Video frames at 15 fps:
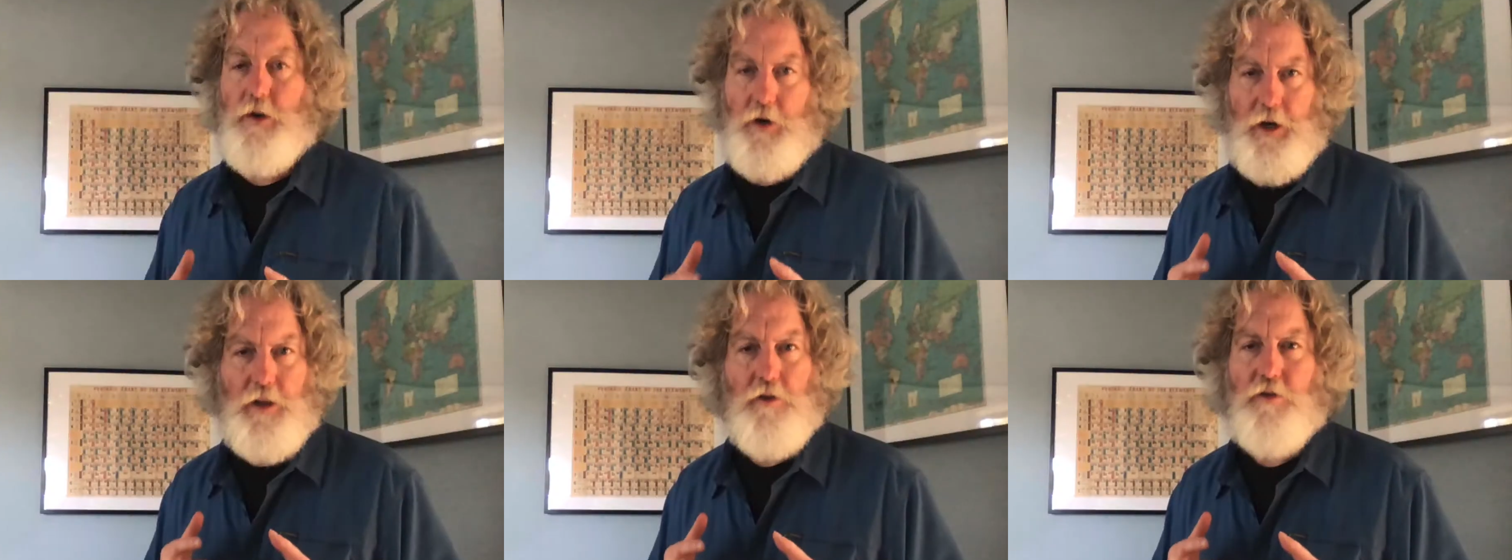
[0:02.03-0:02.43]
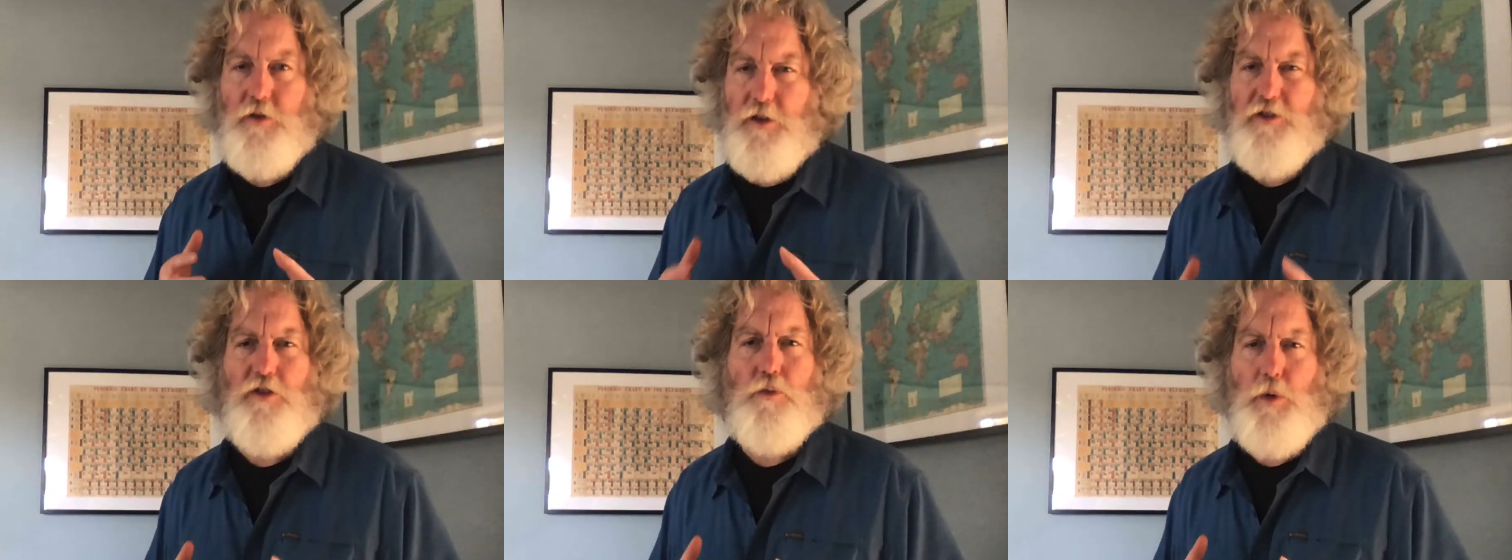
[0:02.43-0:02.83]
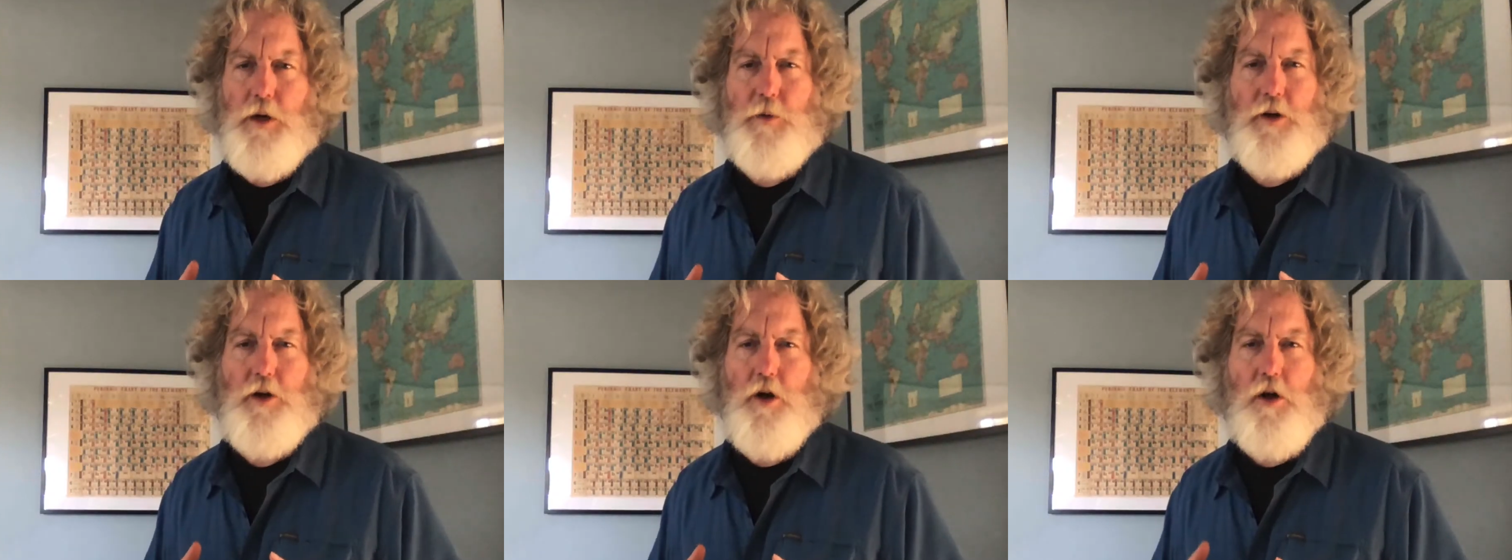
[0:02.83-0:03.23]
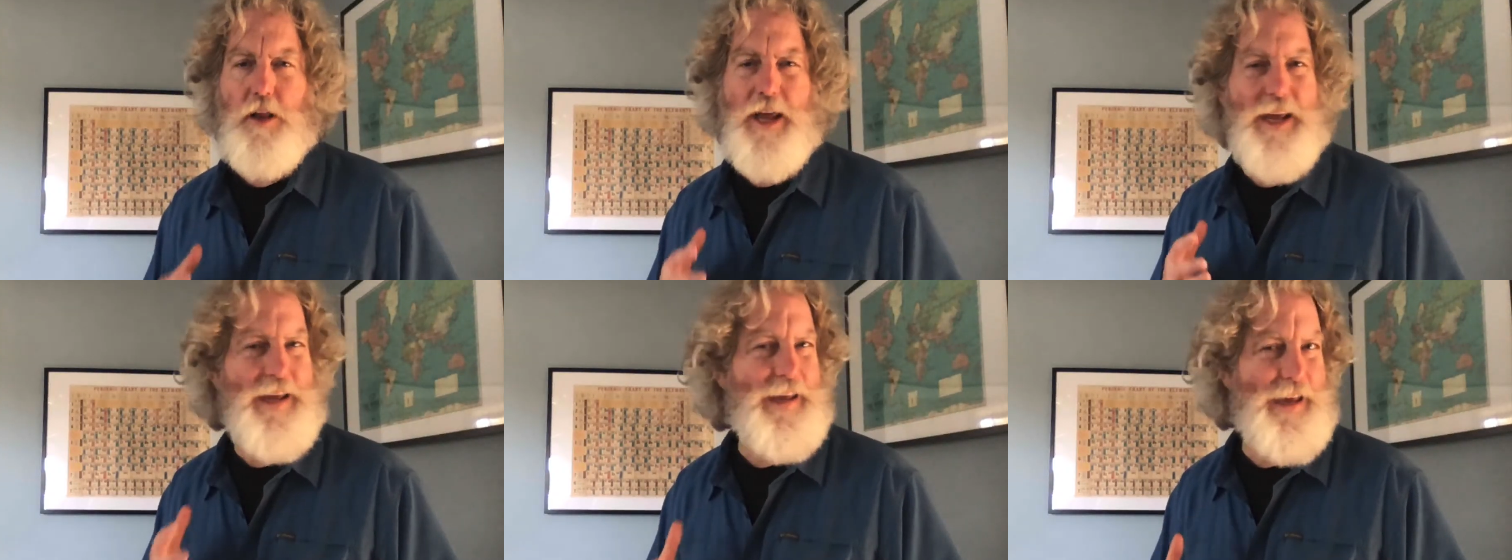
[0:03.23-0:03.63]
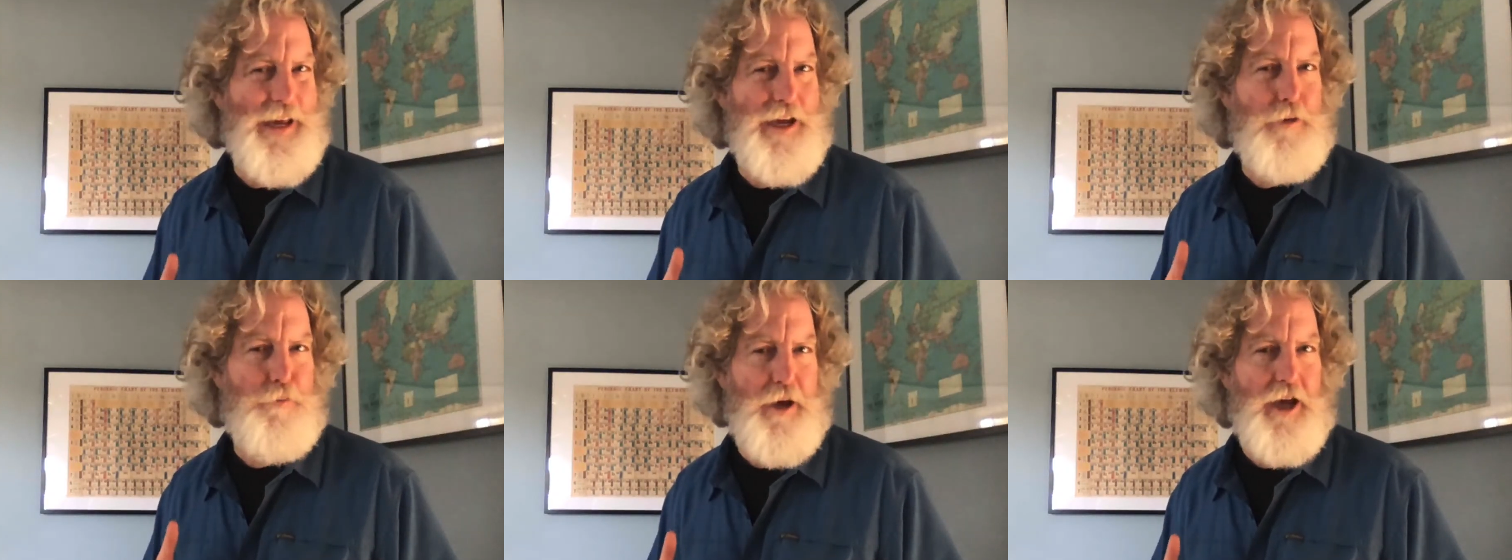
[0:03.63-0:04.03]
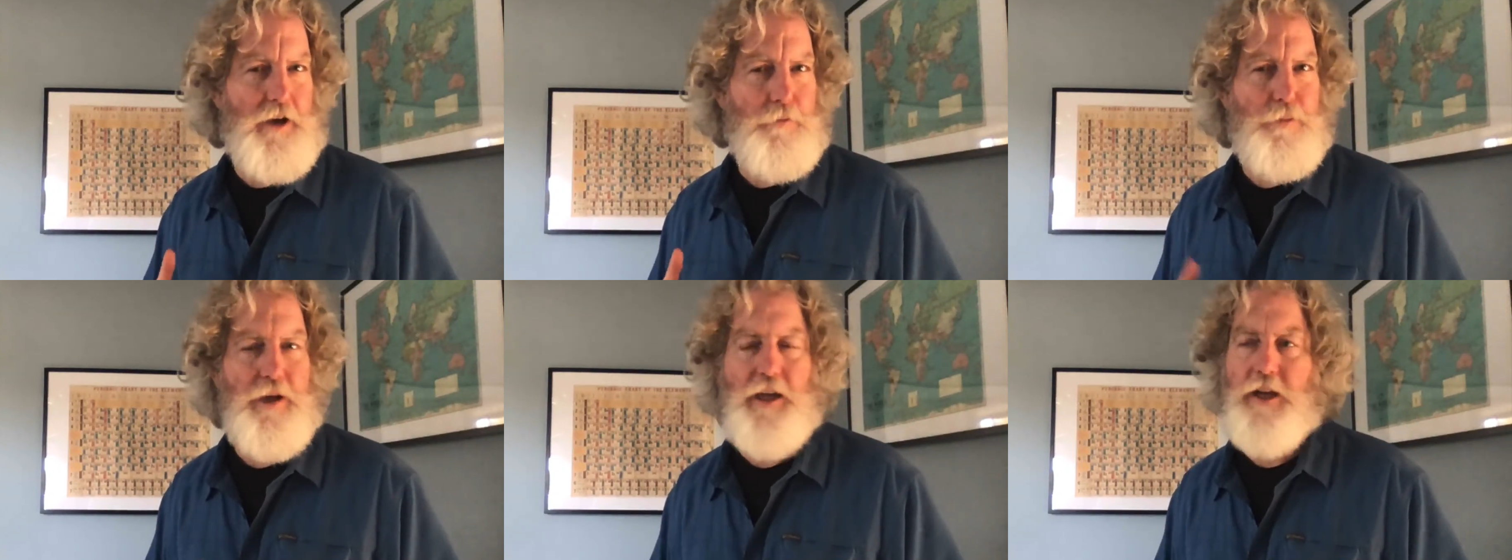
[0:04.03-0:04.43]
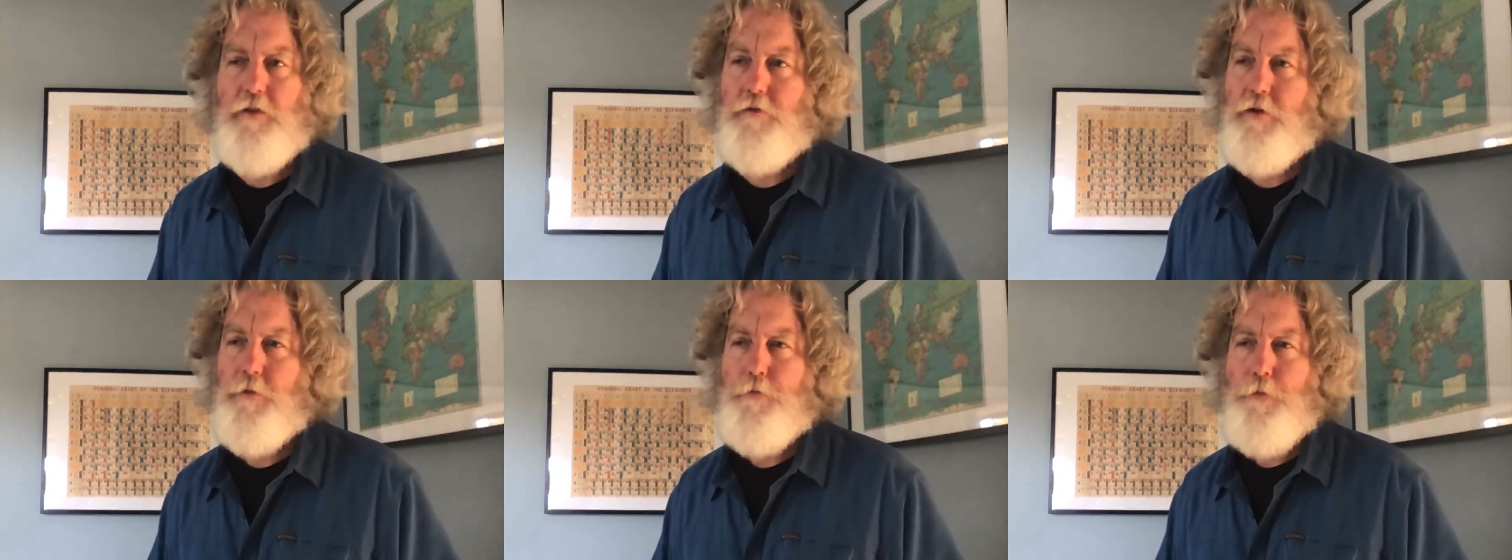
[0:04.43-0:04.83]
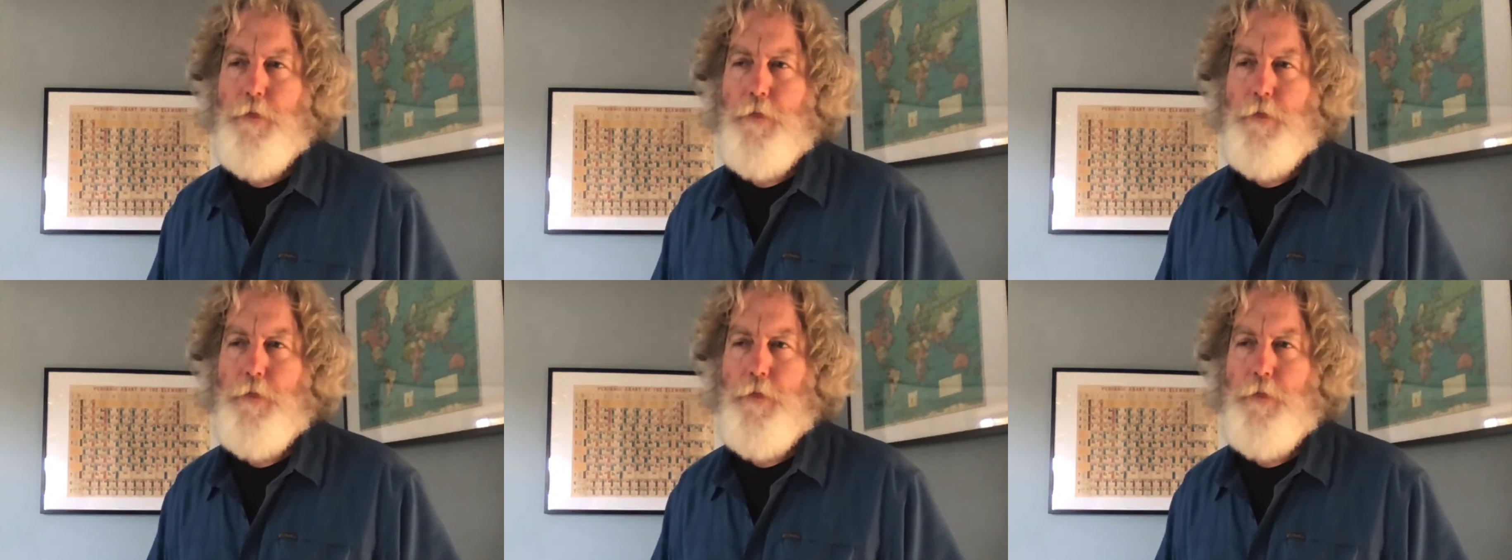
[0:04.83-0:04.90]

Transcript: All right, so this is what I would call a geek pet peeve.